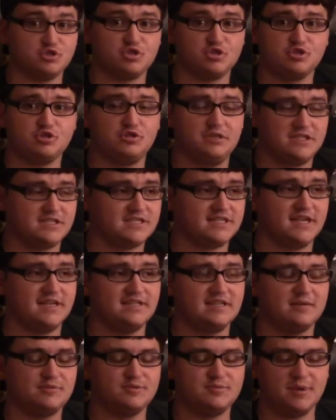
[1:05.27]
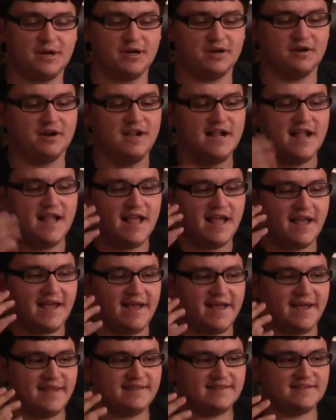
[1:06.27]
It's, it's ten times better."
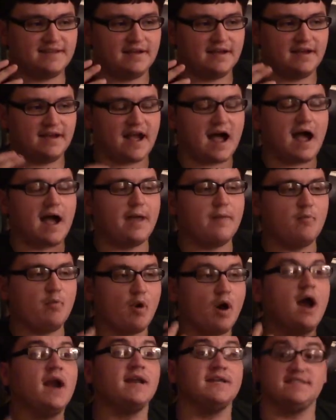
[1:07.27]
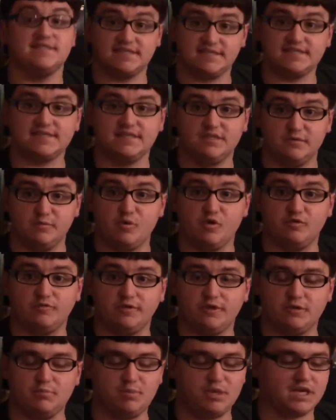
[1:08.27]
And uh, I wanted to see the
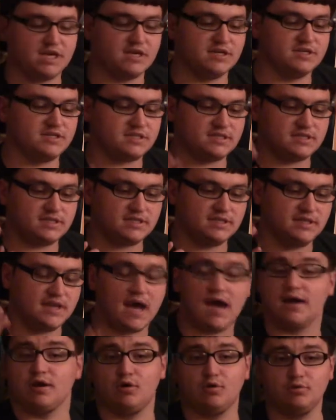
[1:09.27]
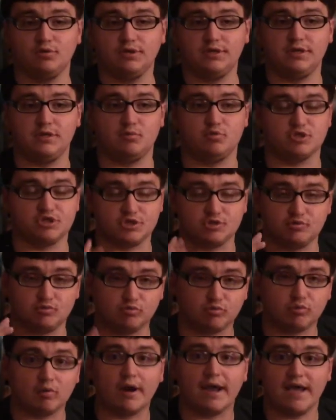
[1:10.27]
movie because not only was it
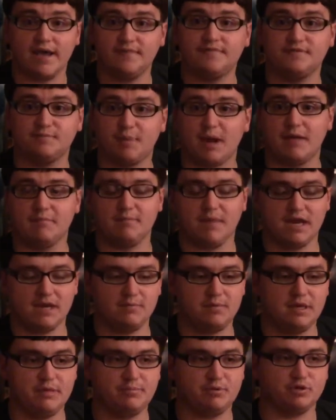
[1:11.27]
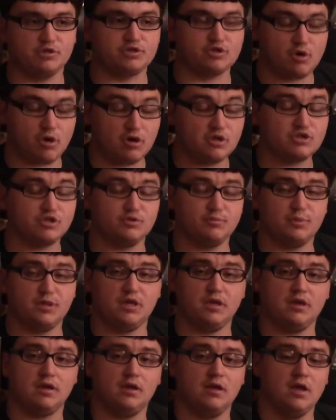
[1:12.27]
raved by many people, it's also
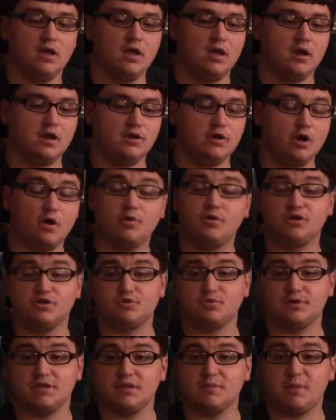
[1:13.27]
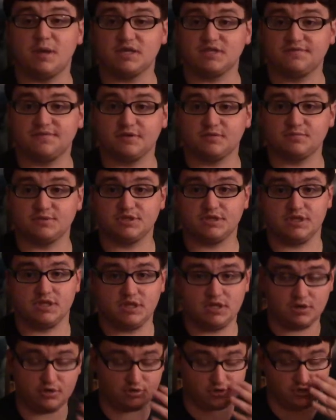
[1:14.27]
being noted as one of the best films of the
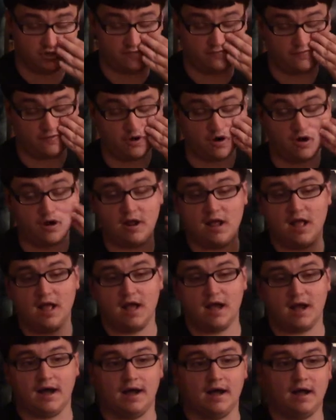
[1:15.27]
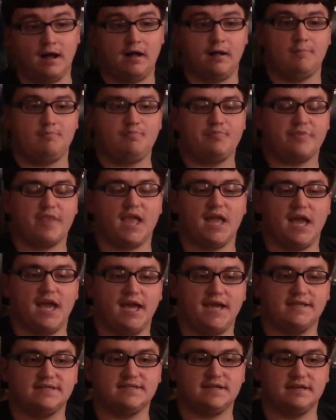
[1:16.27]
year so far. Um,
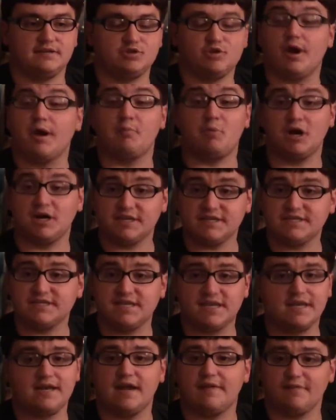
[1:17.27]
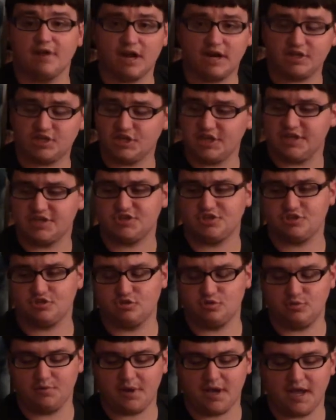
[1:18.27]
and uh, so I wanted to see it, never got a chance
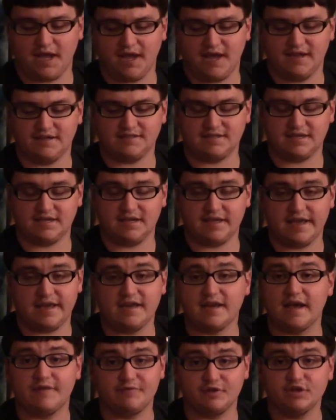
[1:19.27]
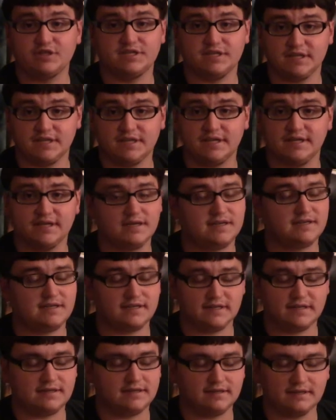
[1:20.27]
to, and uh, it never did it,
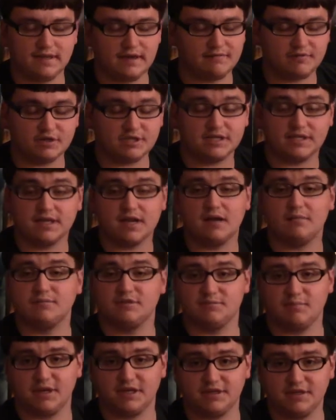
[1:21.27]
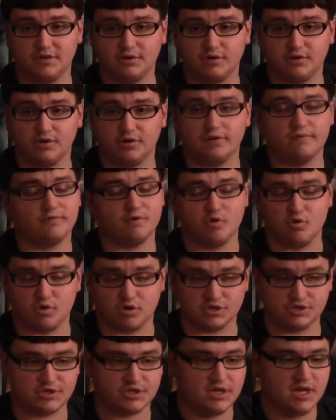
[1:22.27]
did it never did come to my theater, of
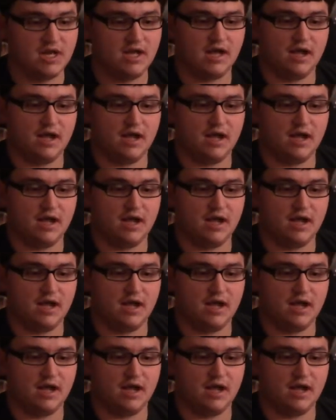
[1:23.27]
course.